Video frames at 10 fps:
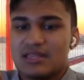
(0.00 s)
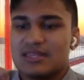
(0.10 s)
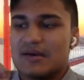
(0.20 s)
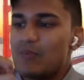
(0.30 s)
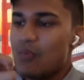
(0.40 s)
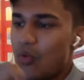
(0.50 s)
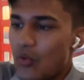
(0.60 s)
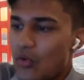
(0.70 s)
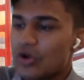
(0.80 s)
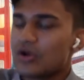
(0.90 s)
the
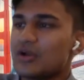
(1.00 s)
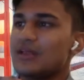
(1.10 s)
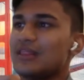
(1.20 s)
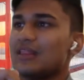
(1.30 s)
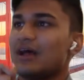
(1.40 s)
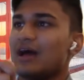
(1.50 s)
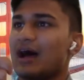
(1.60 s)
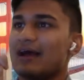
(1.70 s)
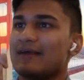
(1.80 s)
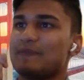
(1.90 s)
more
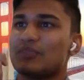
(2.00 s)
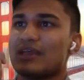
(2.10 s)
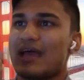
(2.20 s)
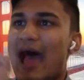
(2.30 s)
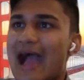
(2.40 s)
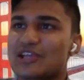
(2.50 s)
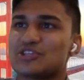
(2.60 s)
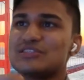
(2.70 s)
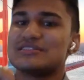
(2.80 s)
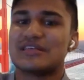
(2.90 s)

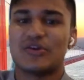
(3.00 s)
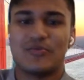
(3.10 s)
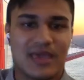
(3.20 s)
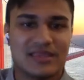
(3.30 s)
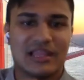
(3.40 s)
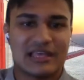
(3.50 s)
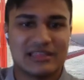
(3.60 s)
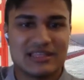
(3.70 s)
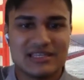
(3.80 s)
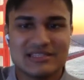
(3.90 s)
actions that are made like
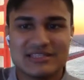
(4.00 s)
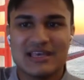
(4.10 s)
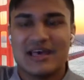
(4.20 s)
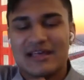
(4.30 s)
this,